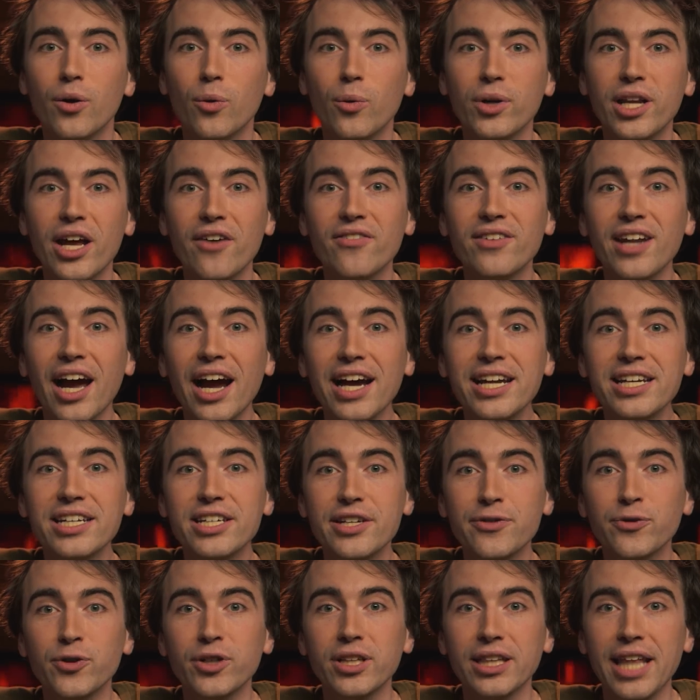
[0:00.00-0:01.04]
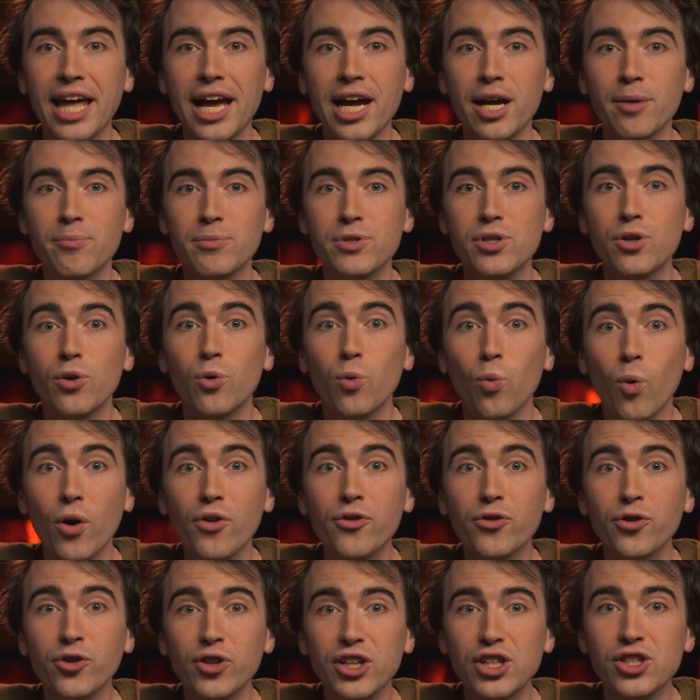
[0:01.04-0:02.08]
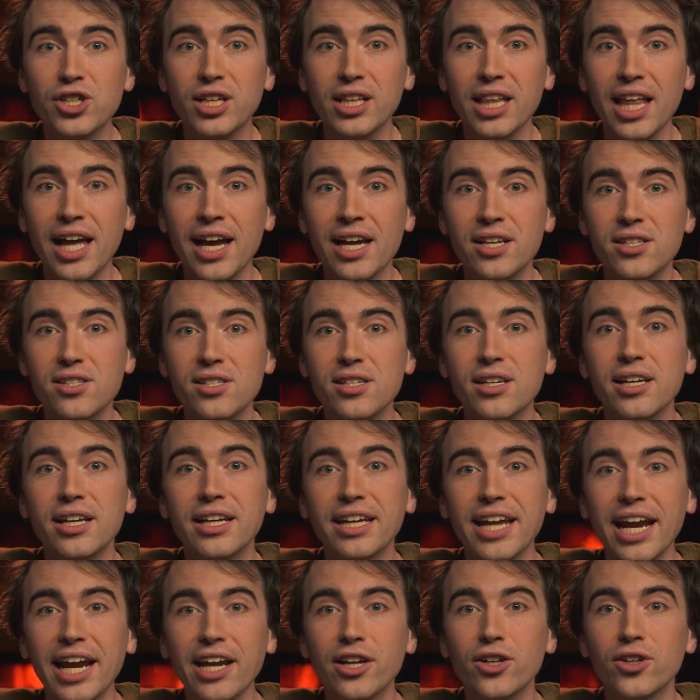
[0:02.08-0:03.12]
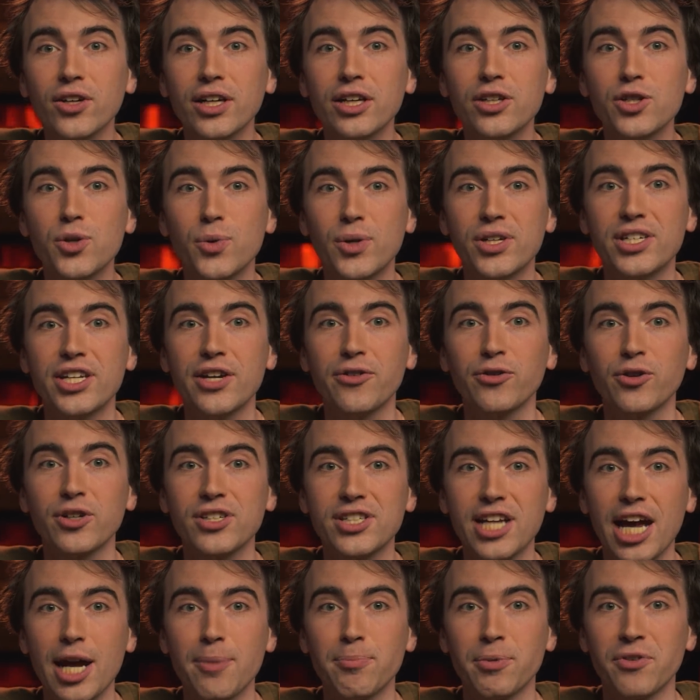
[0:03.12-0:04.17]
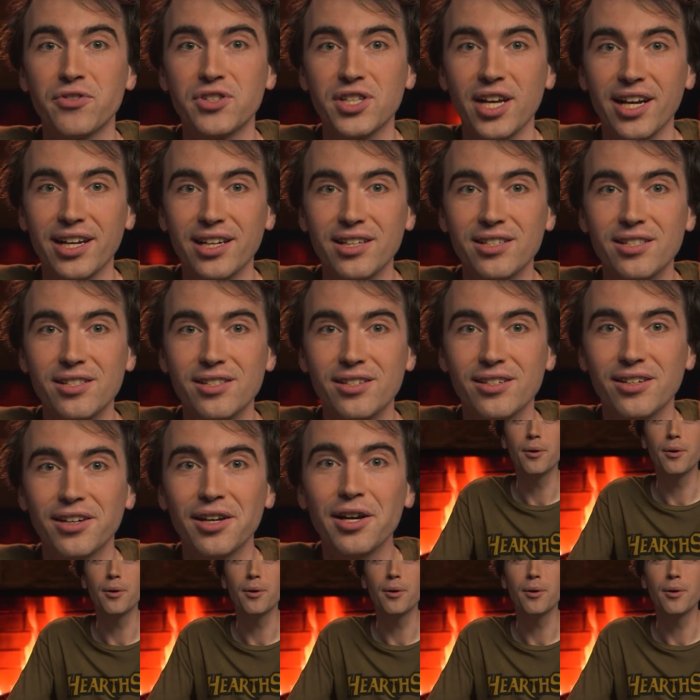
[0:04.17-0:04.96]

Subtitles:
We'd have 9 different labs, one for each class, catering to a different type of science.